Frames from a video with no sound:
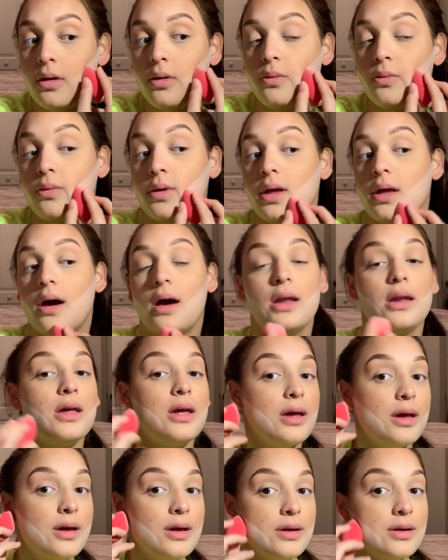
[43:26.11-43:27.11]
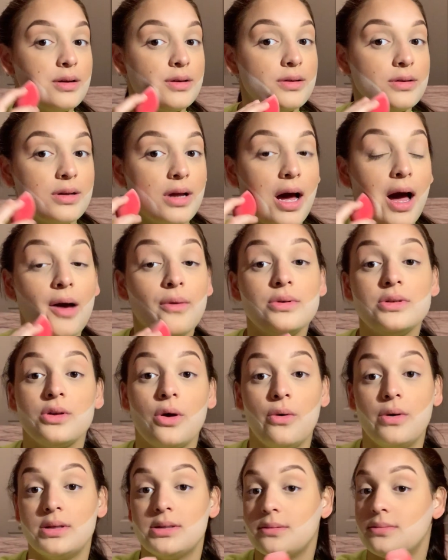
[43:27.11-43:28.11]
Rihanna, I was
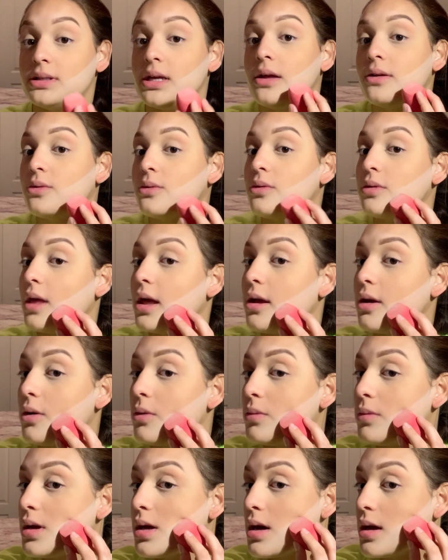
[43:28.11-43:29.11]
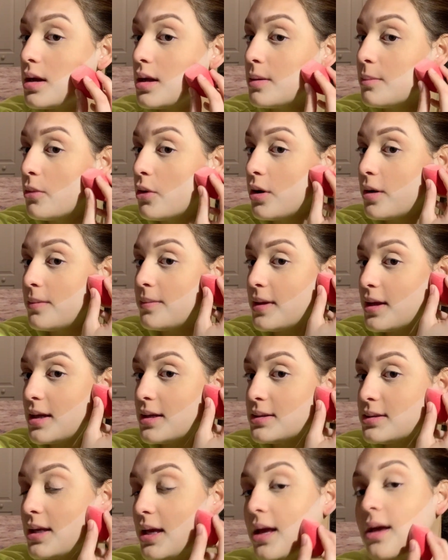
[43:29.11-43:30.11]
always obsessed with like Rihanna, more
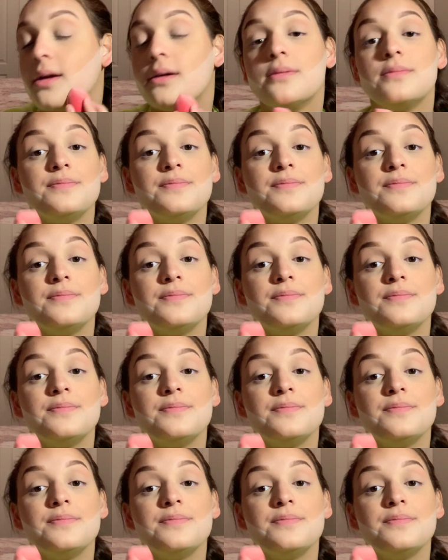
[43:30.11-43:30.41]
because like